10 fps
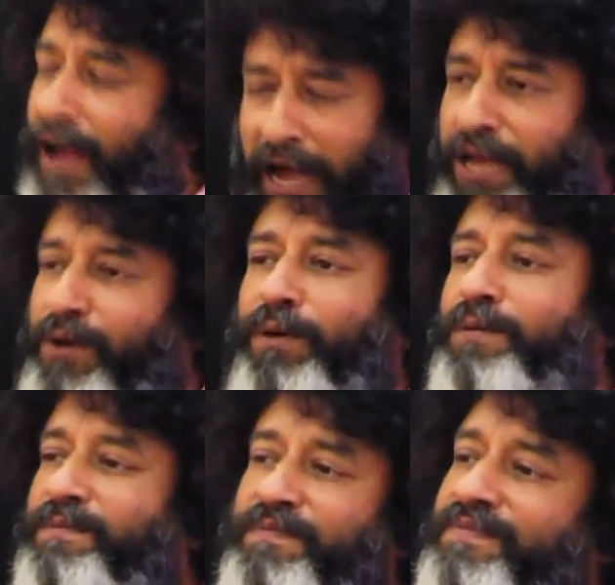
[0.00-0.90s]
I
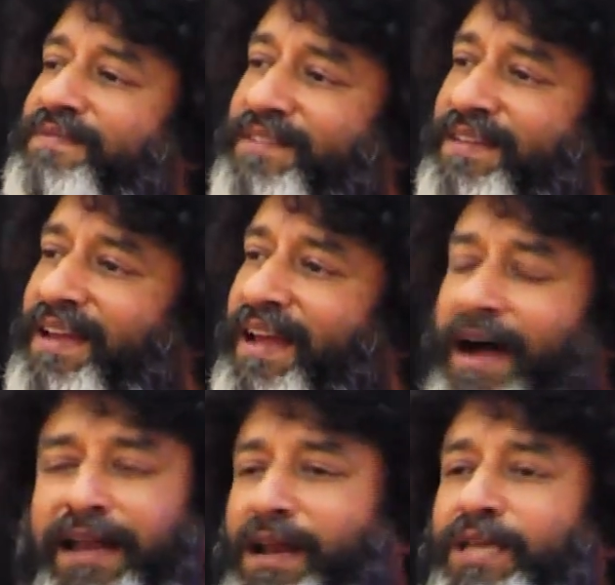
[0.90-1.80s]
know,
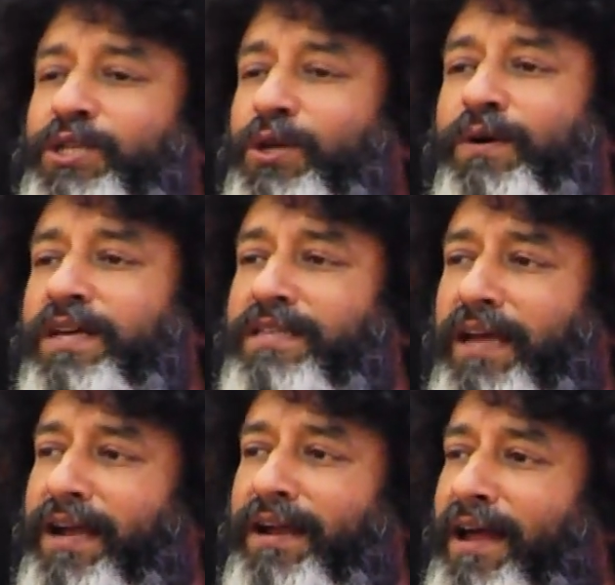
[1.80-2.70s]
unless you
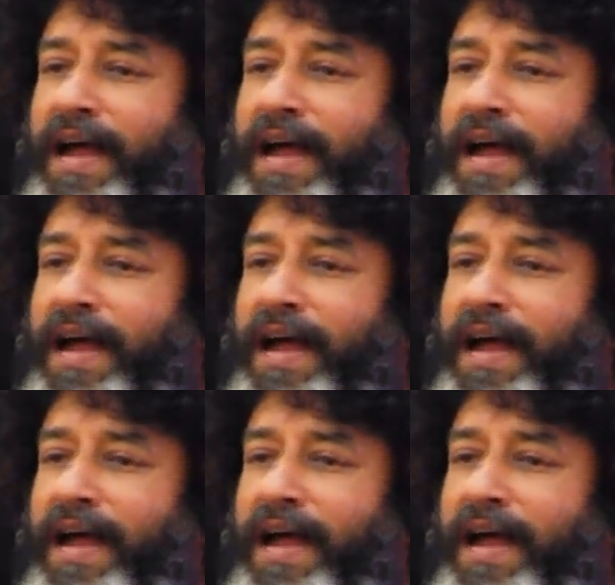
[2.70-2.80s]
decide,